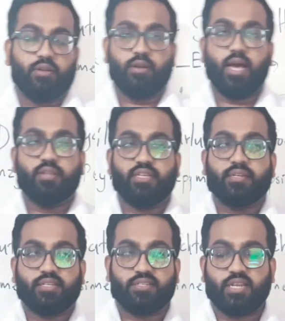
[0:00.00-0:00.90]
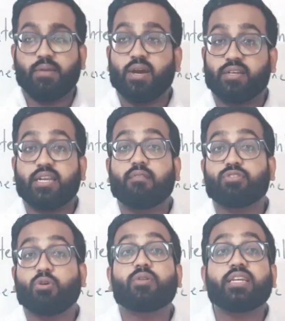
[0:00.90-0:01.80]
large intestine, but in our
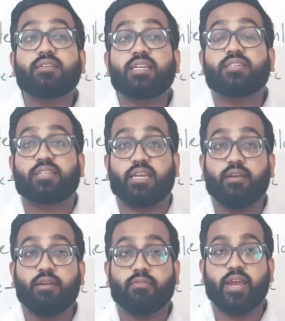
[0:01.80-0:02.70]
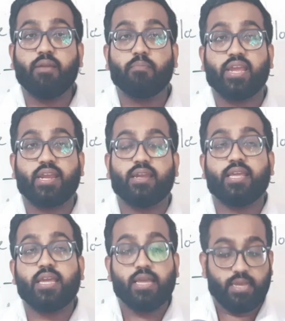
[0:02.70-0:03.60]
short intestine, right,
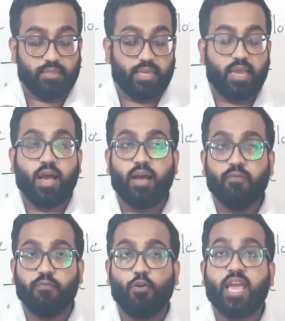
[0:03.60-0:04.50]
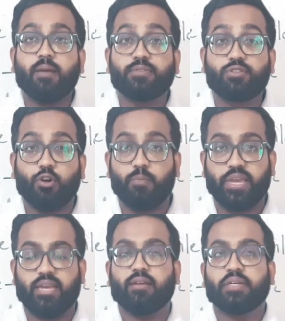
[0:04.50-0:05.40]
mainly they are fully
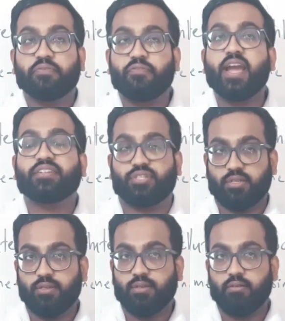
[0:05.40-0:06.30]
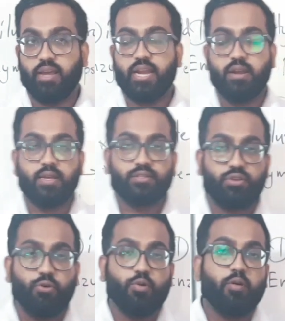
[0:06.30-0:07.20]
absorbing fat, right? So
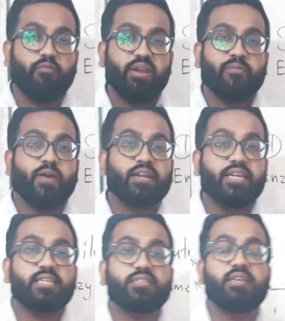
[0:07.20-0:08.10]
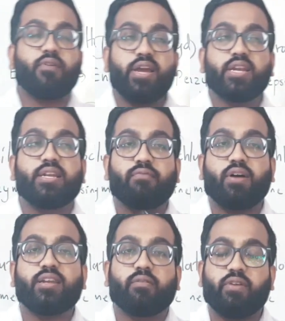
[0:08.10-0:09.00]
when fat is divided,
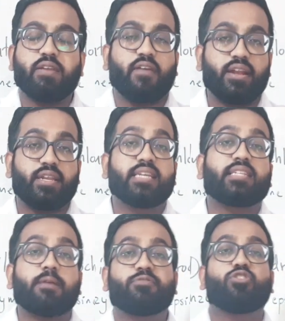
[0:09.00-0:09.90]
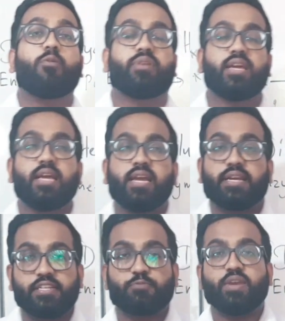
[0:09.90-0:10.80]
when fat is absorbed, it
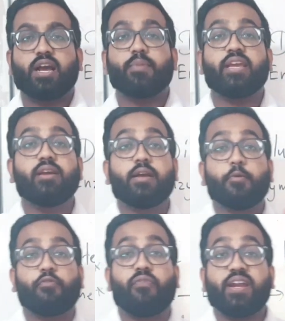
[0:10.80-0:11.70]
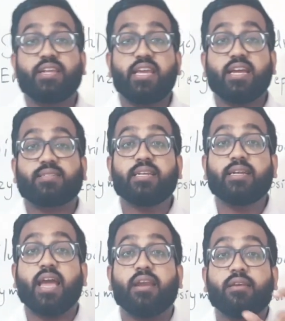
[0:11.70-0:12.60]
is becoming fatty acid
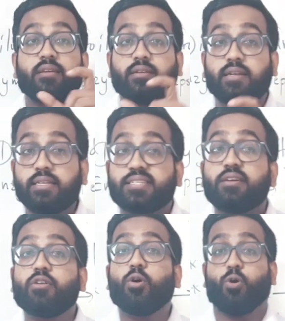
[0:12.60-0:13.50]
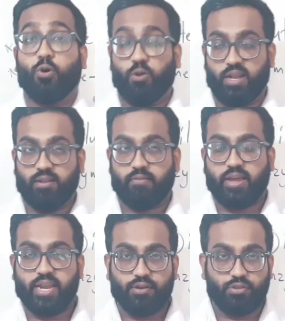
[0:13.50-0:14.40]
and glycerol,
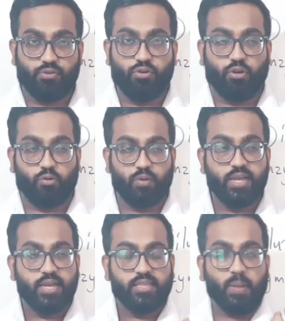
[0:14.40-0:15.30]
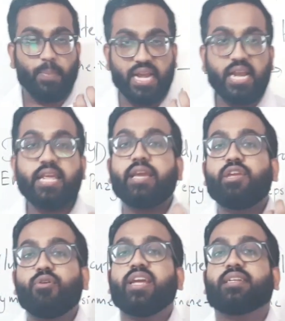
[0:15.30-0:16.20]
right? The building
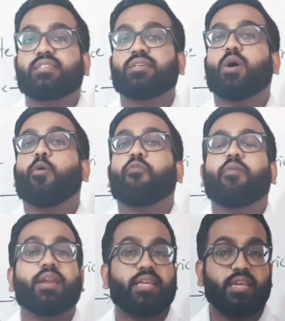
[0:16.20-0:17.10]
unit of fat